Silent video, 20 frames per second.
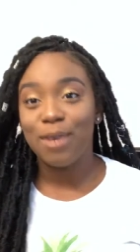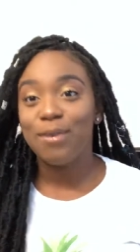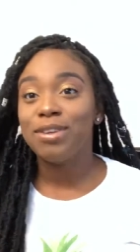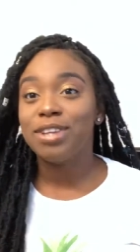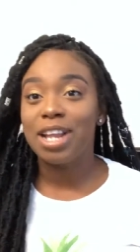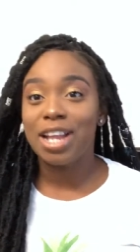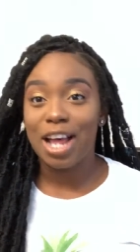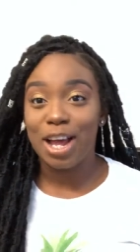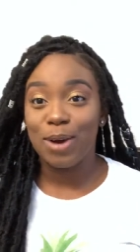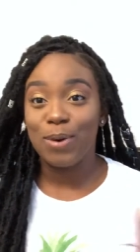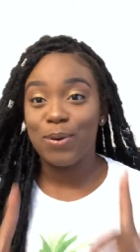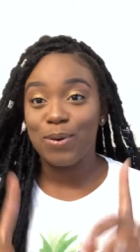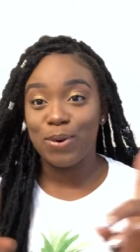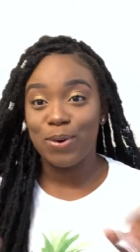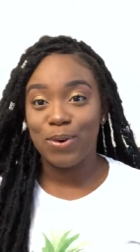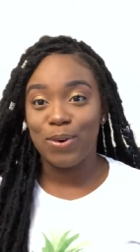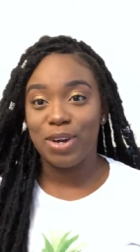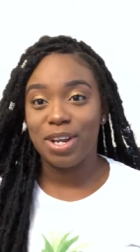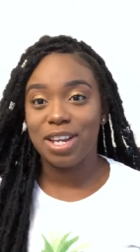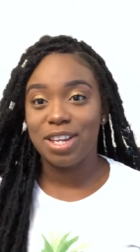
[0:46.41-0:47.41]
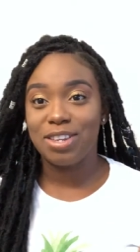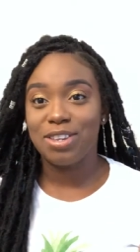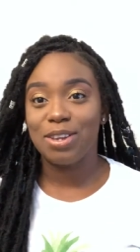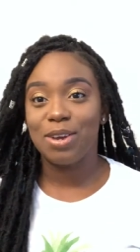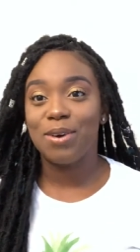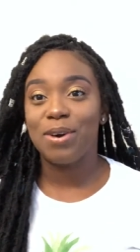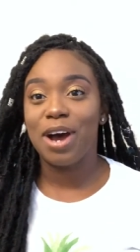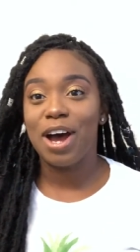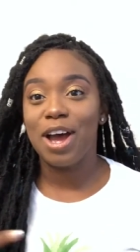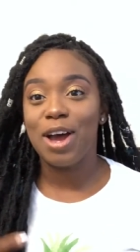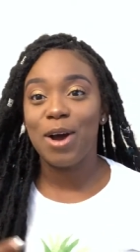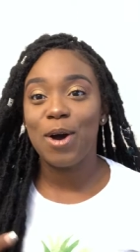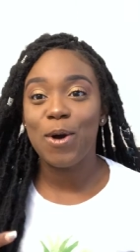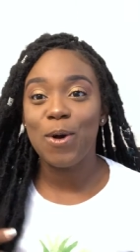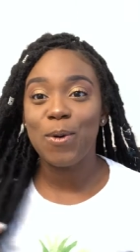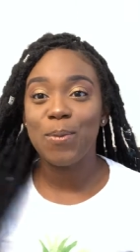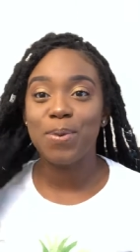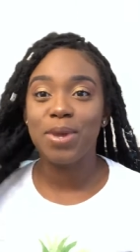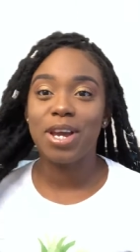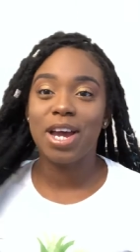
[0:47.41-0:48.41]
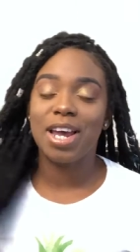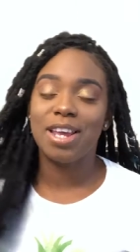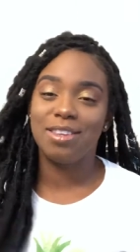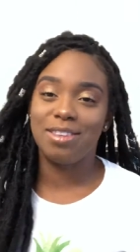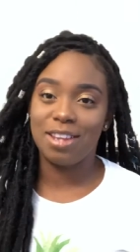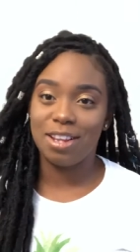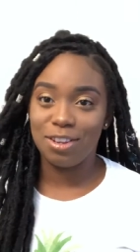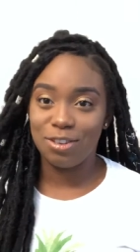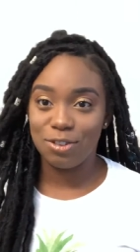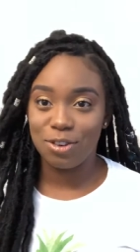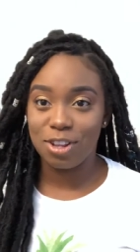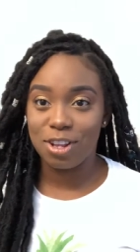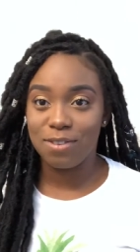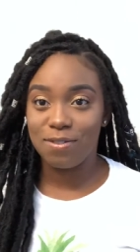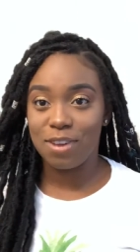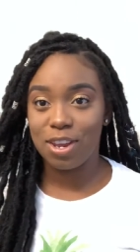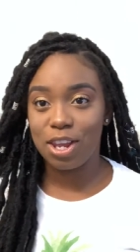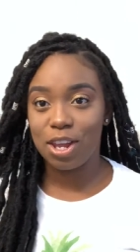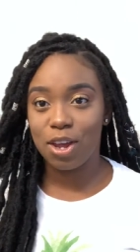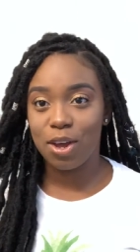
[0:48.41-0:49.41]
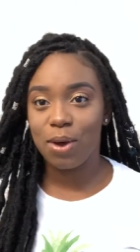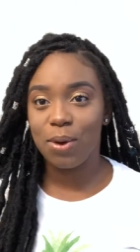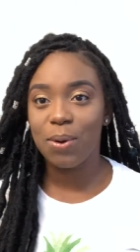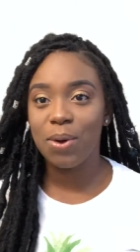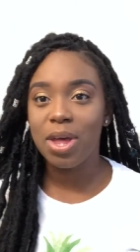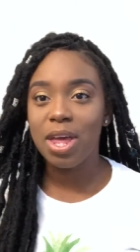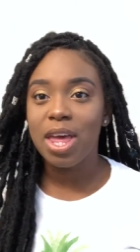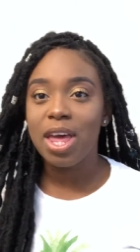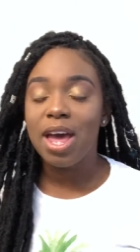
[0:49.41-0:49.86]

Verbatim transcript: It was a lot going on, so I hope you guys still enjoy this video.